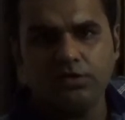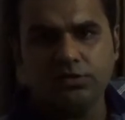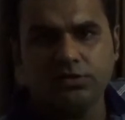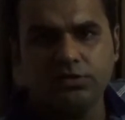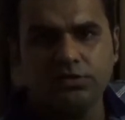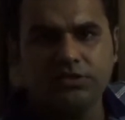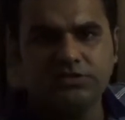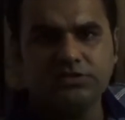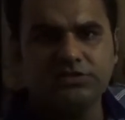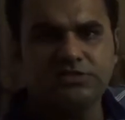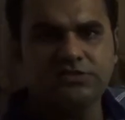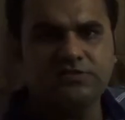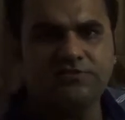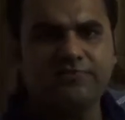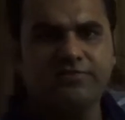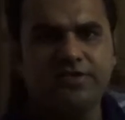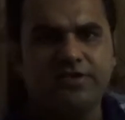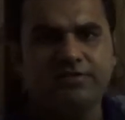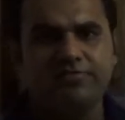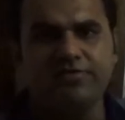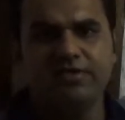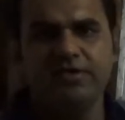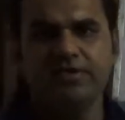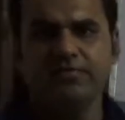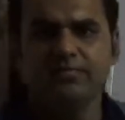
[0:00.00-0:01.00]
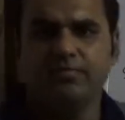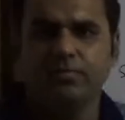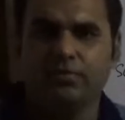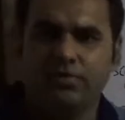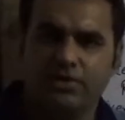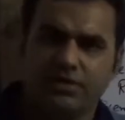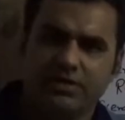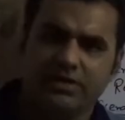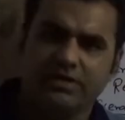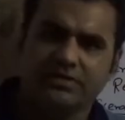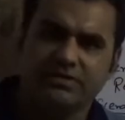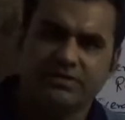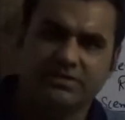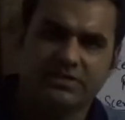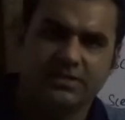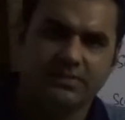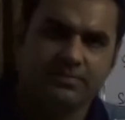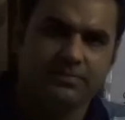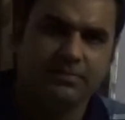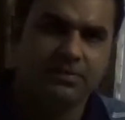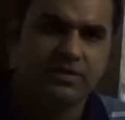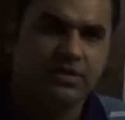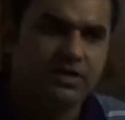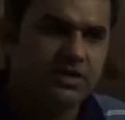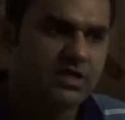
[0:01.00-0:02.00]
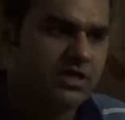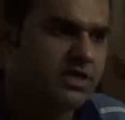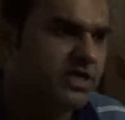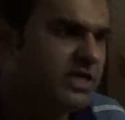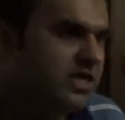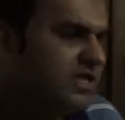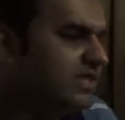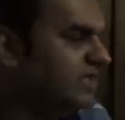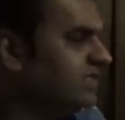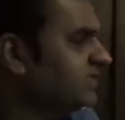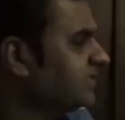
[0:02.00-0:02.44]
This is a very very important concept, in the